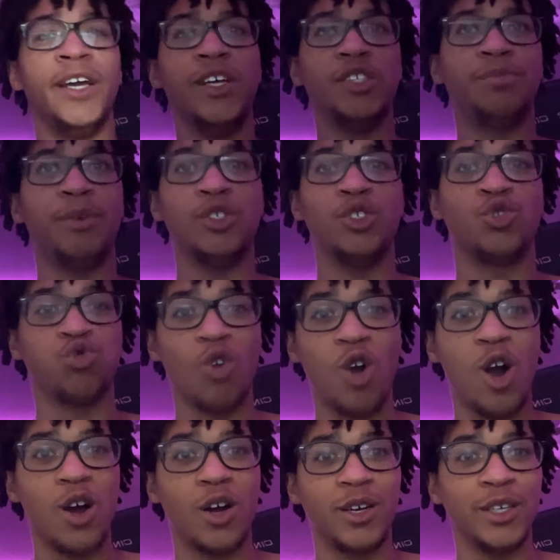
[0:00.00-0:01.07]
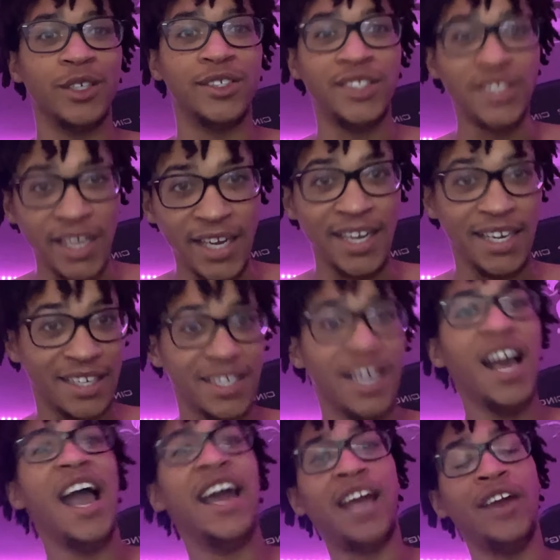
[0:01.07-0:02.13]
he's been drunk and shit.
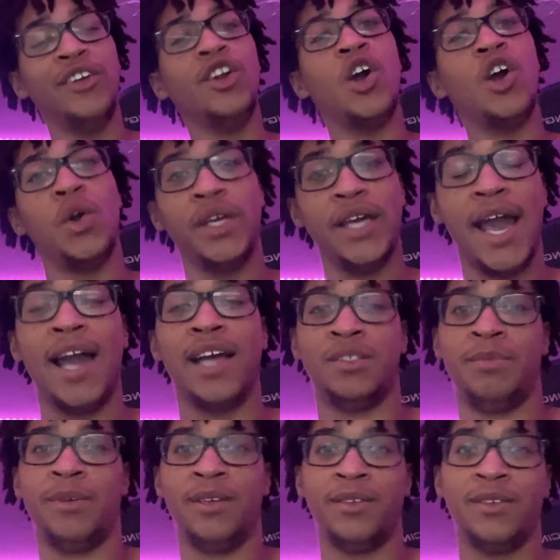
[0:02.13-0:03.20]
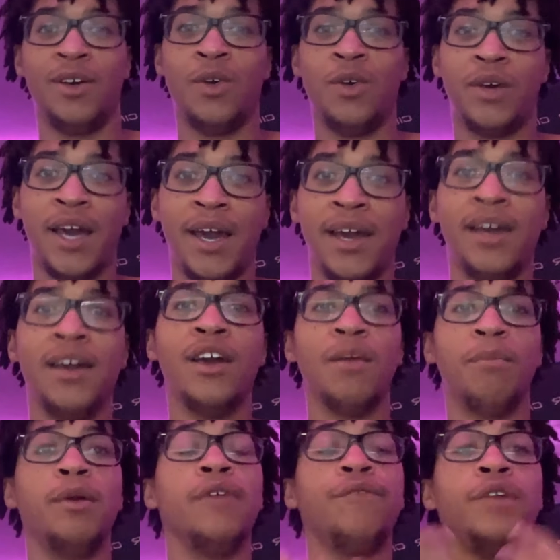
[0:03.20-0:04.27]
And I know he has been okay?
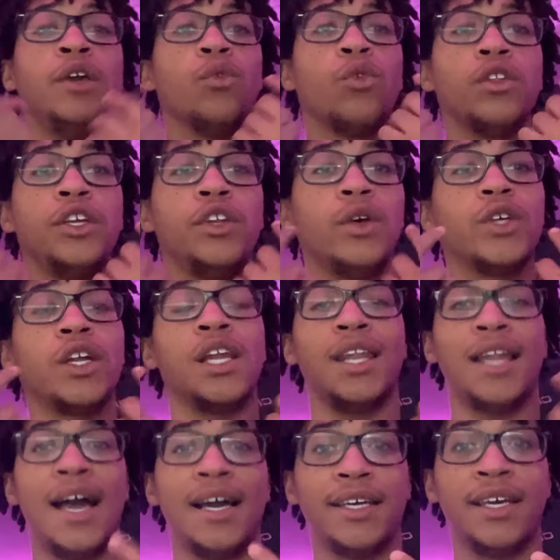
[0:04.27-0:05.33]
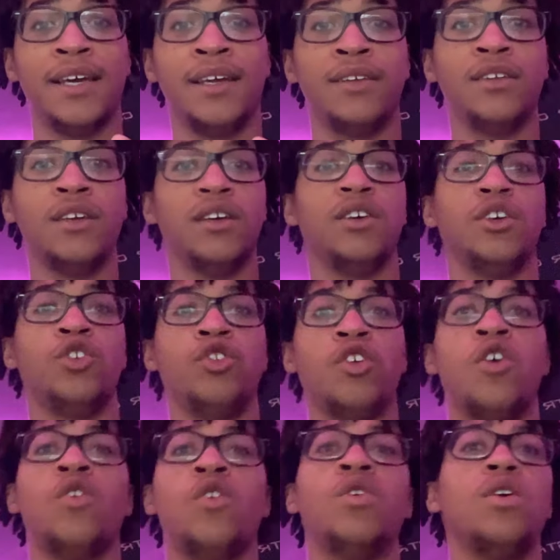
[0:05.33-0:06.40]
But if he really knows how to lock in, you
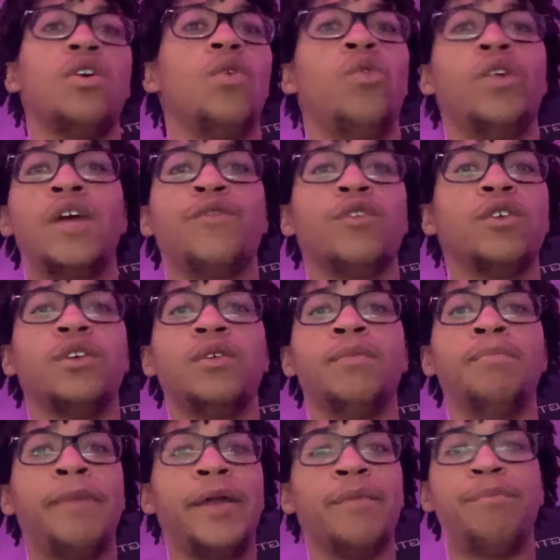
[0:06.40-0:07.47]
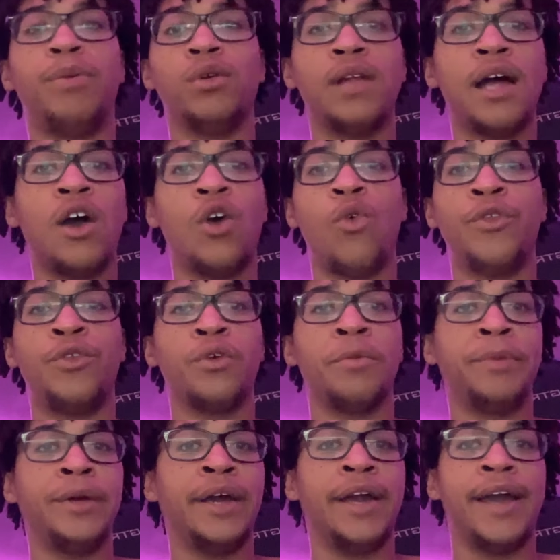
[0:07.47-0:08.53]
know, whatever made him pull out, whether it
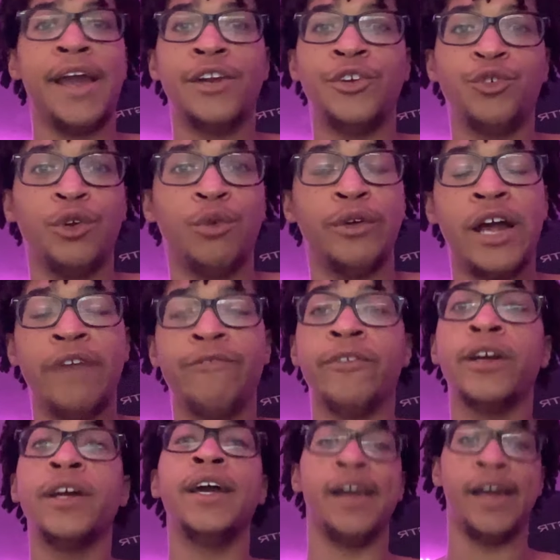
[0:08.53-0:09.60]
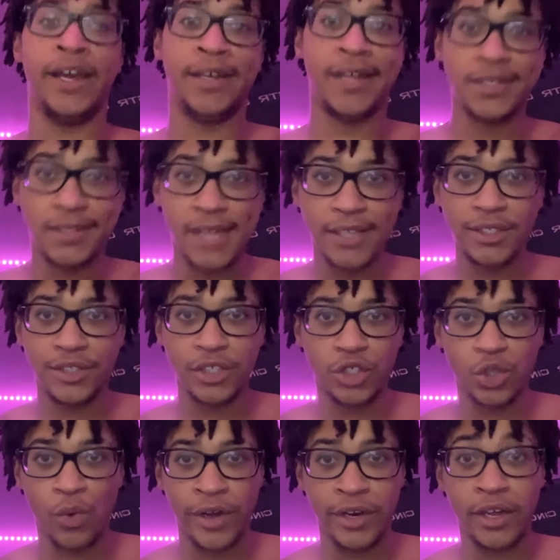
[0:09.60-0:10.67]
be an injury or whatever, he gets that
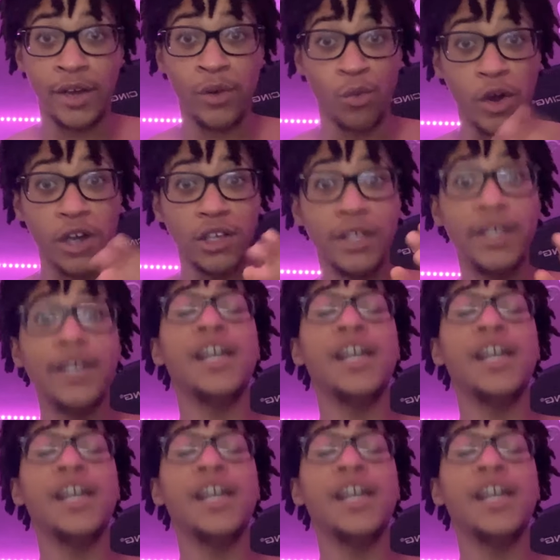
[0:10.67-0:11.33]
situated. He really